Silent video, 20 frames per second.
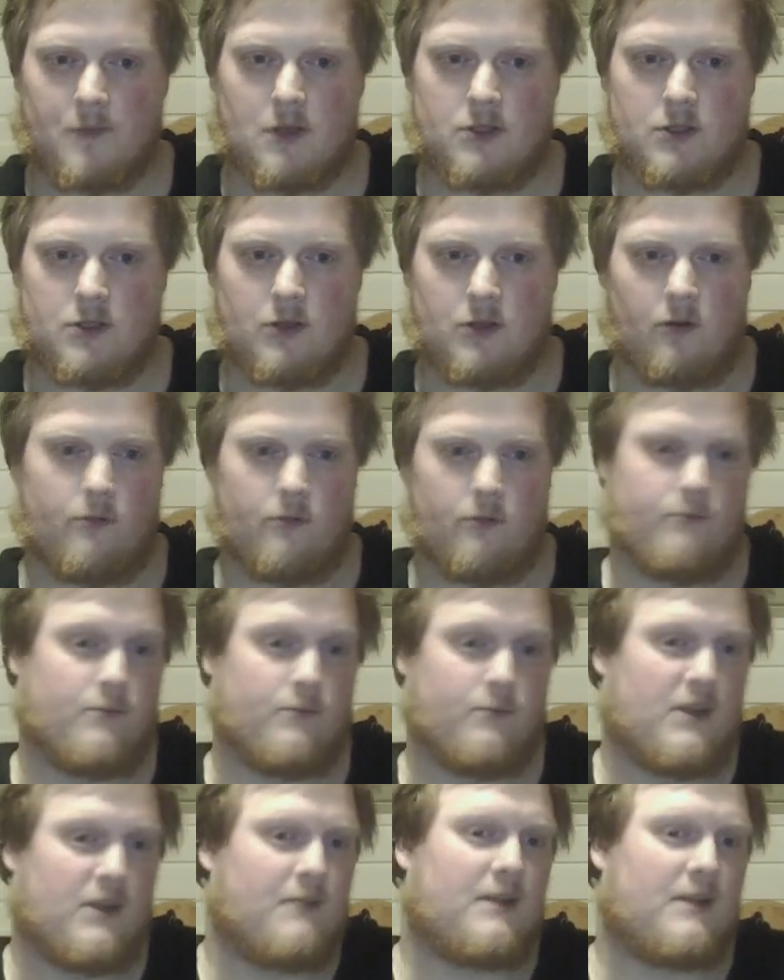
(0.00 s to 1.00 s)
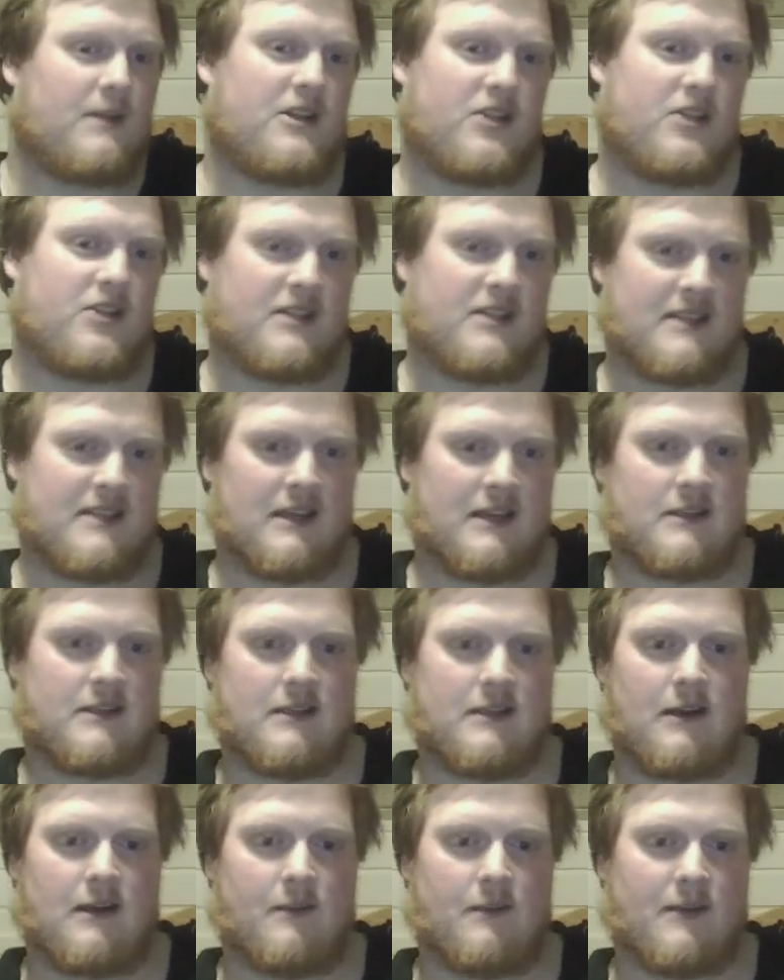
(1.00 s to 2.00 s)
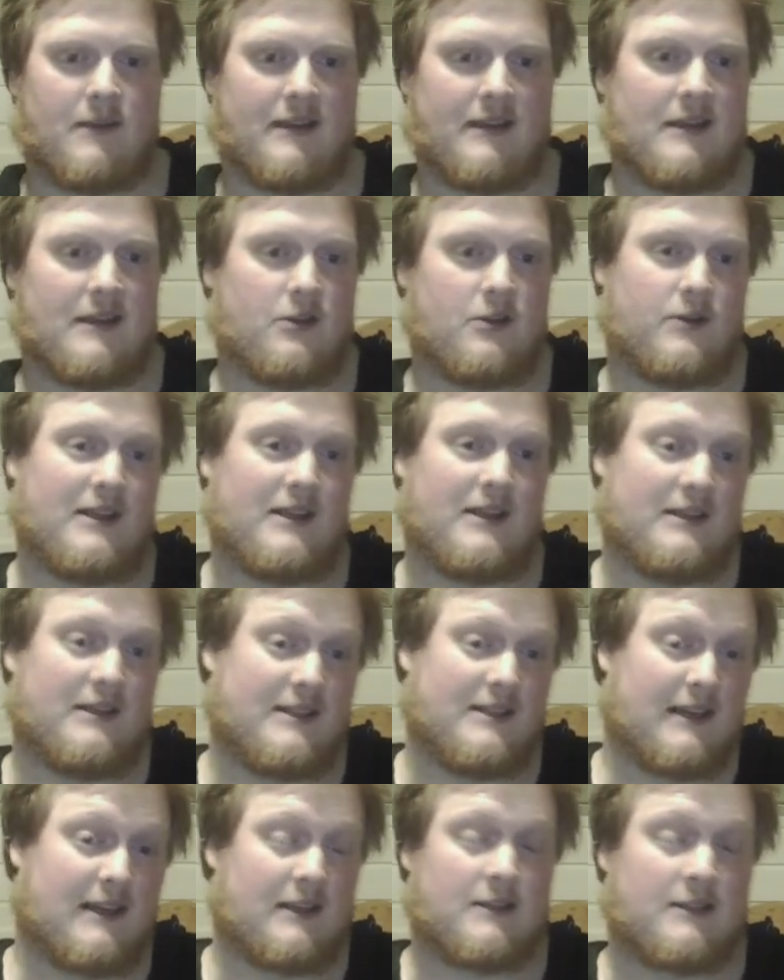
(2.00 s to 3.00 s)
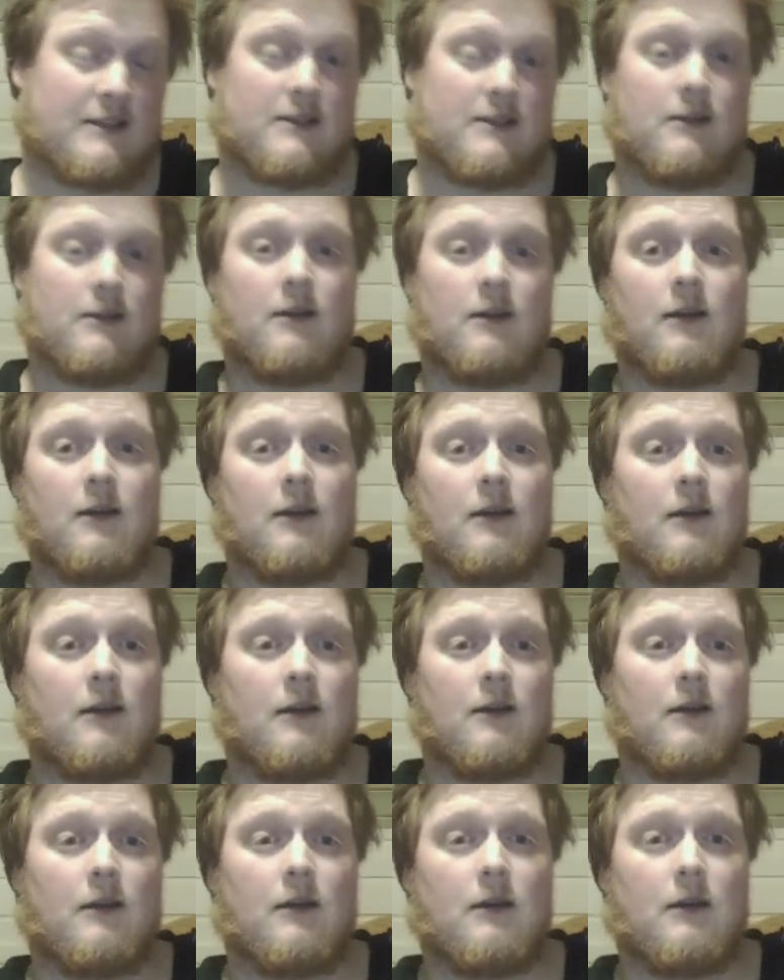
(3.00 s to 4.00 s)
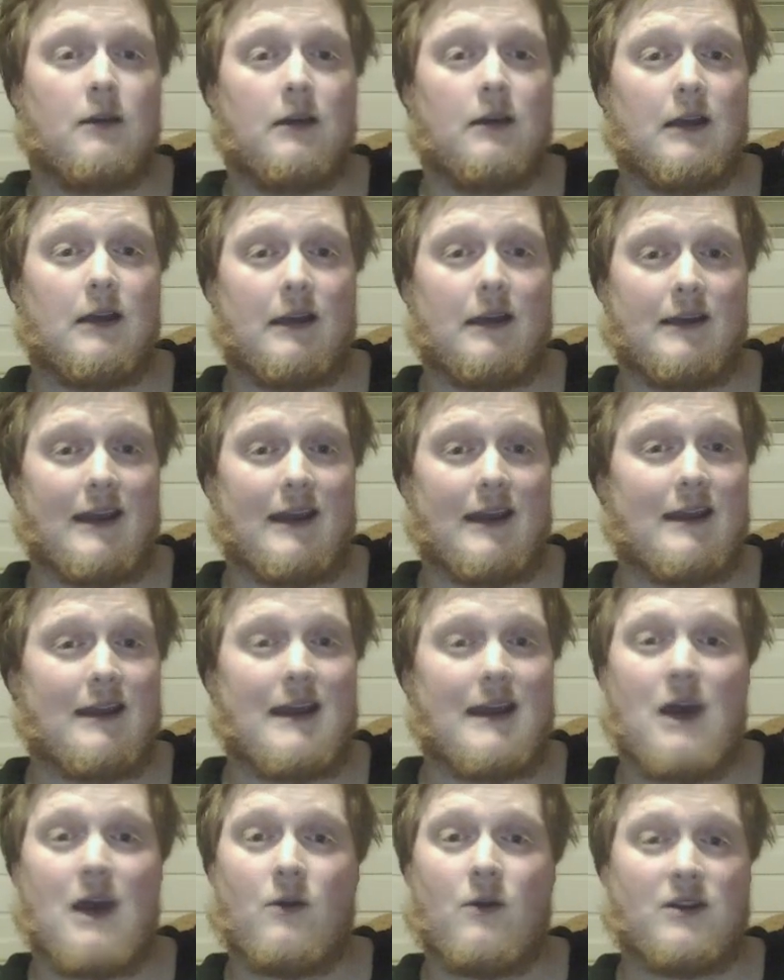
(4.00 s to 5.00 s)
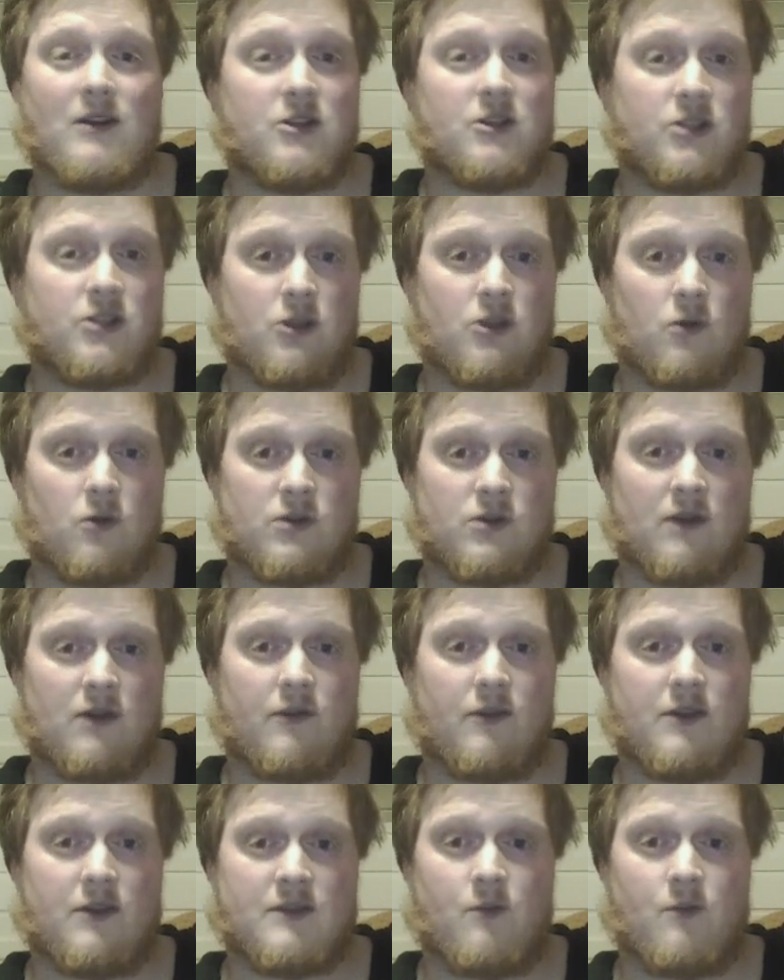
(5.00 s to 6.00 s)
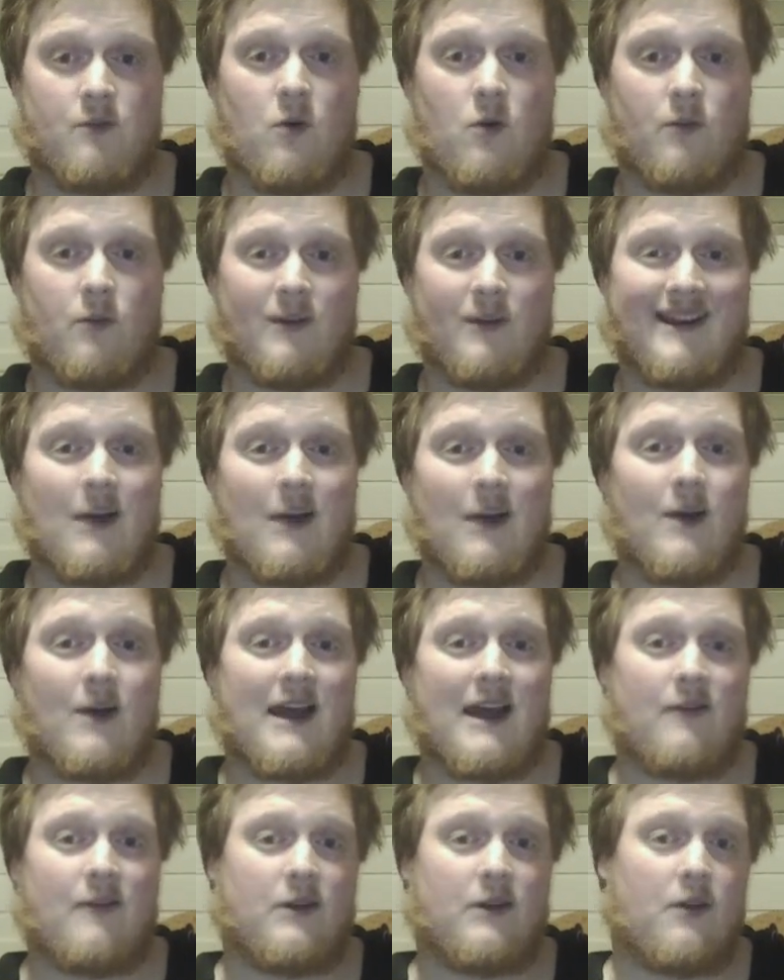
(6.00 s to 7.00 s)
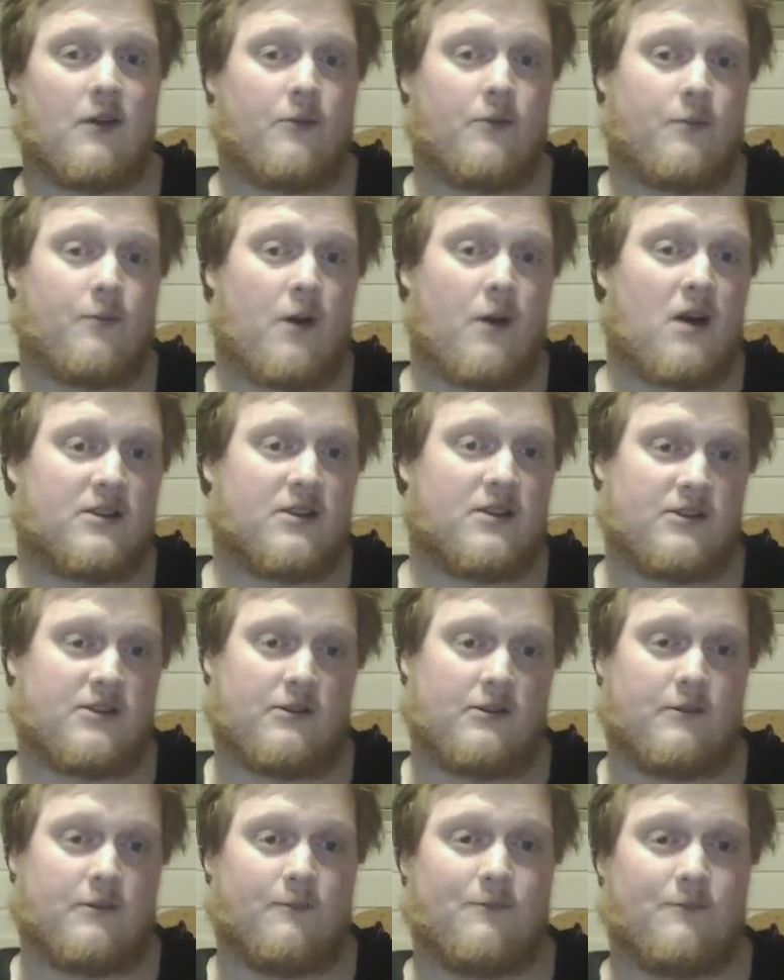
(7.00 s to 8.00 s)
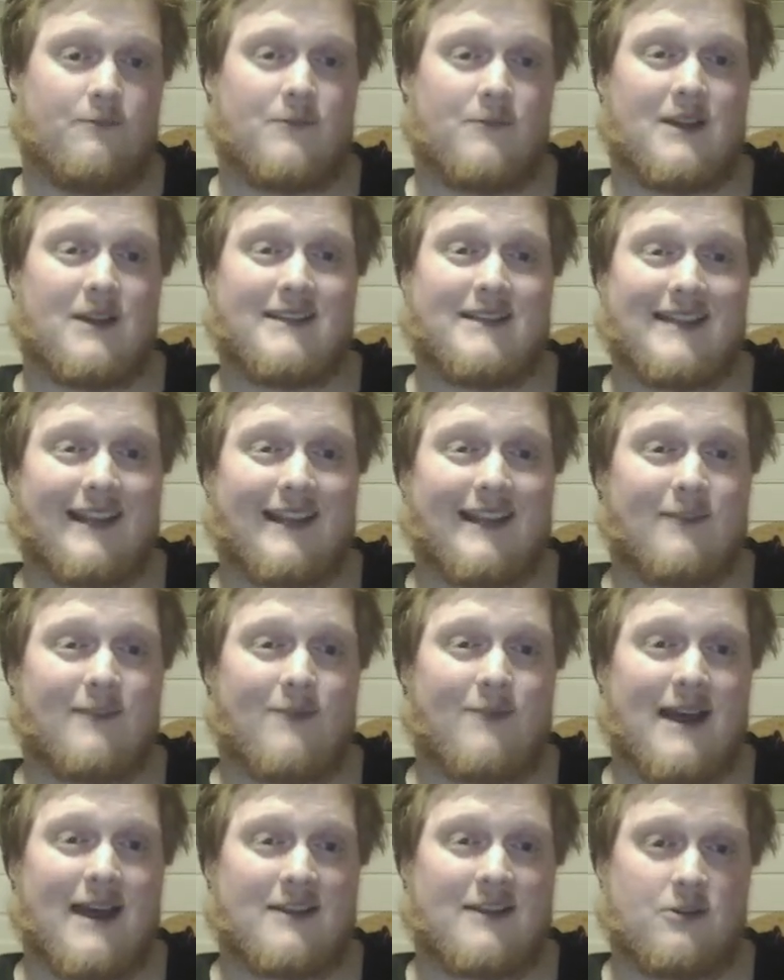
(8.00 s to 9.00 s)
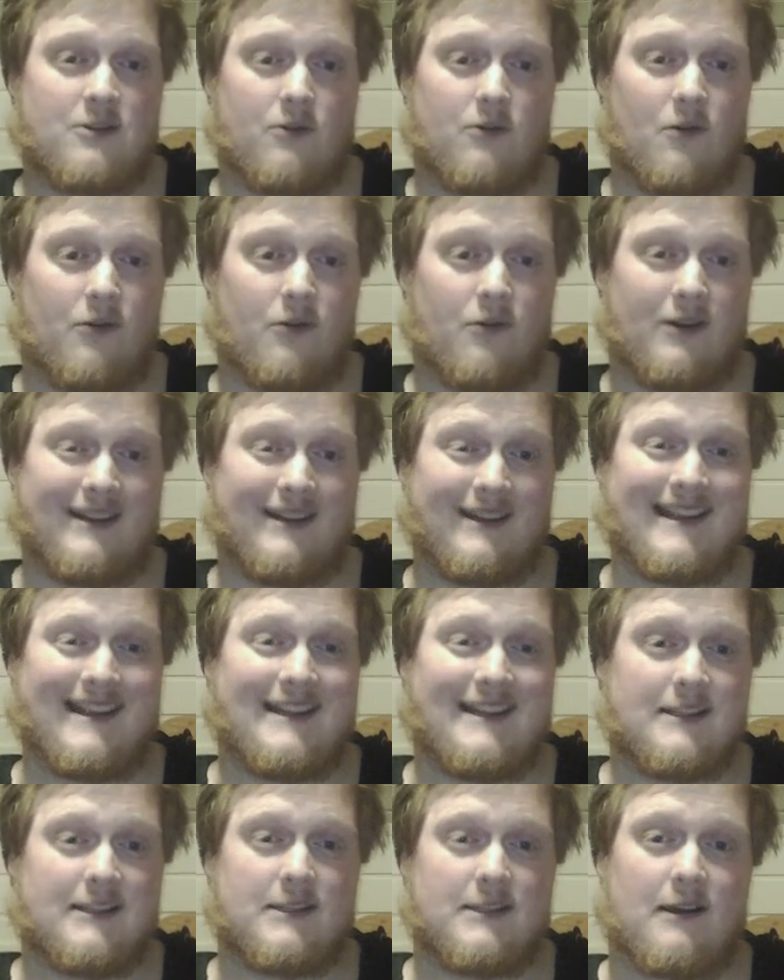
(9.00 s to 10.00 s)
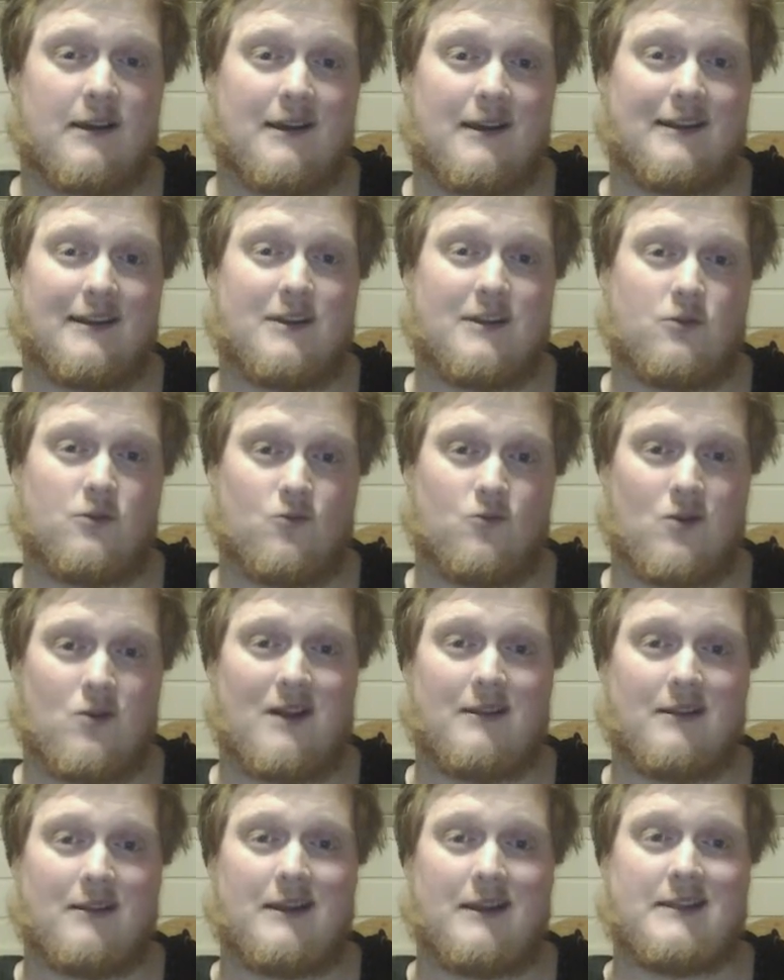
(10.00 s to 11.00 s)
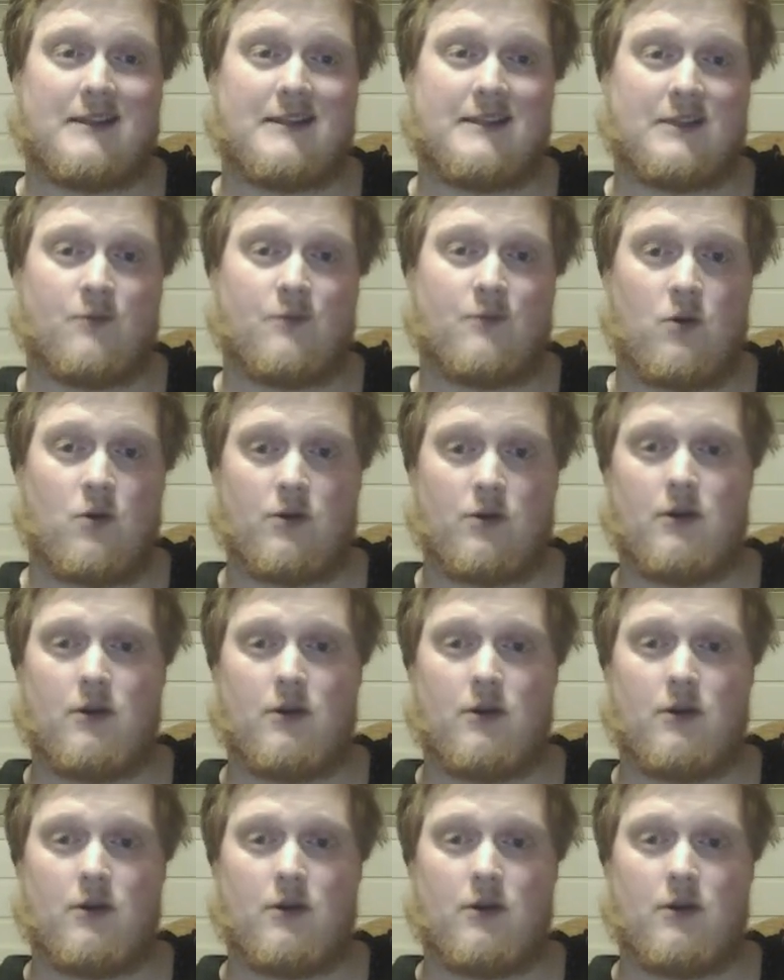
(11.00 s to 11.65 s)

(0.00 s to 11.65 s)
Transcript: So he played g6, and I played king to e6. And yeah, now he just goes after this pawn. But now I have another passer, a second passer on the king side as well as this pawn.